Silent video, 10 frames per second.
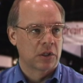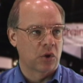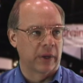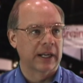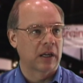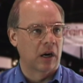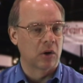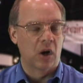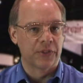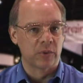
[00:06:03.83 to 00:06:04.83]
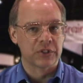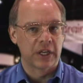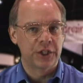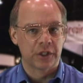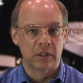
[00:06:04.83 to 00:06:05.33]
credit card
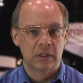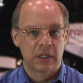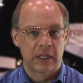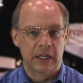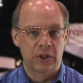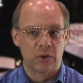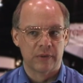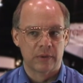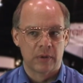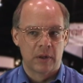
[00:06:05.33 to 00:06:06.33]
authorization, either